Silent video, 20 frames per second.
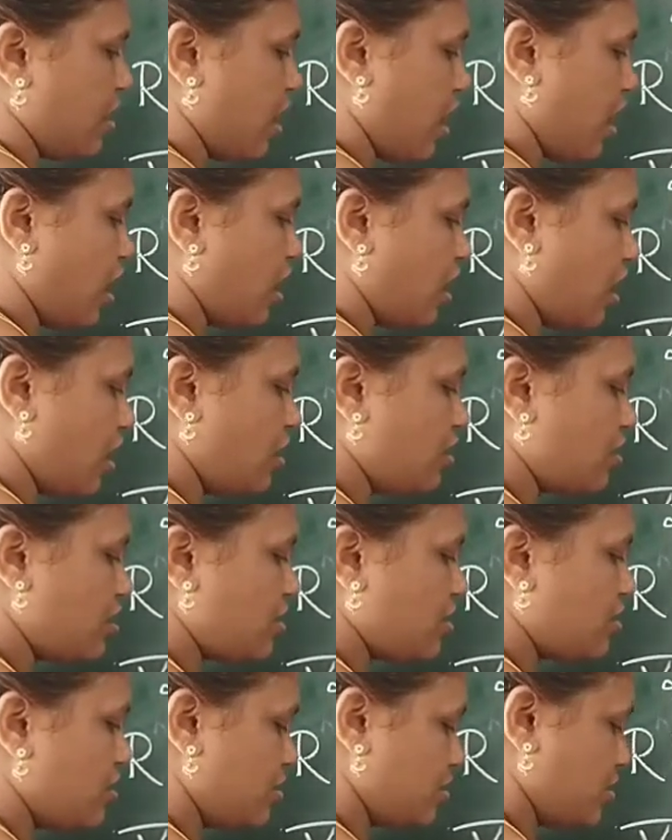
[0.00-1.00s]

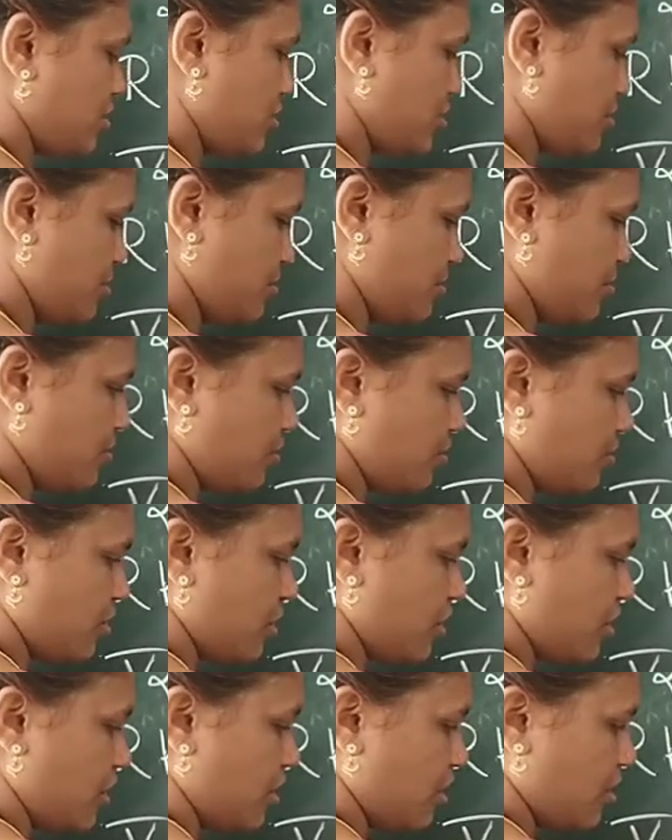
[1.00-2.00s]
R2.
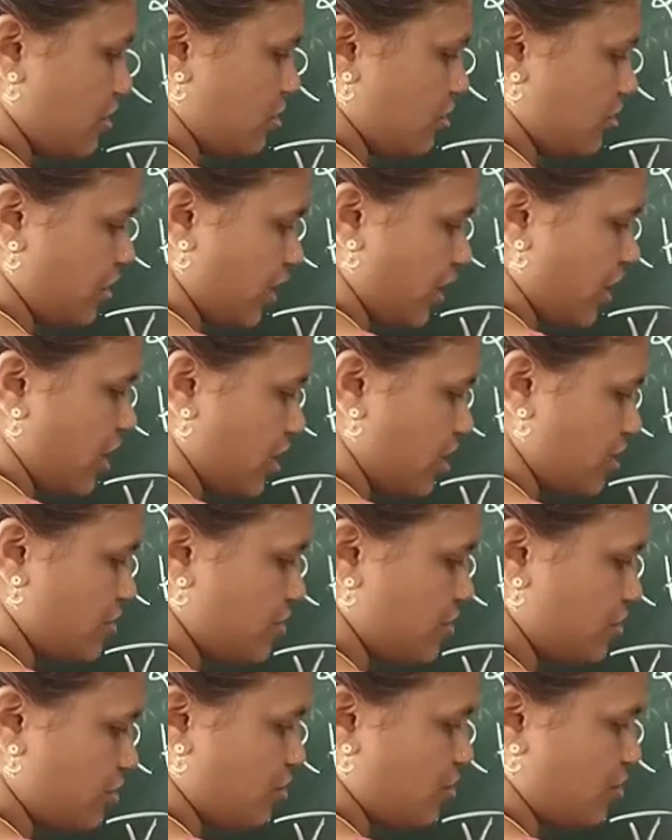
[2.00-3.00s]
Okay,
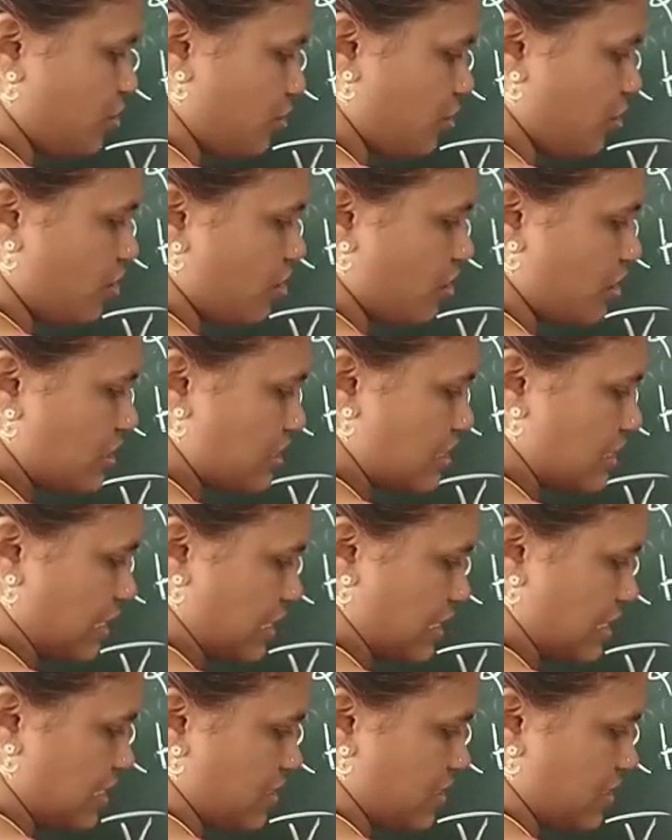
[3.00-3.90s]
R2O6.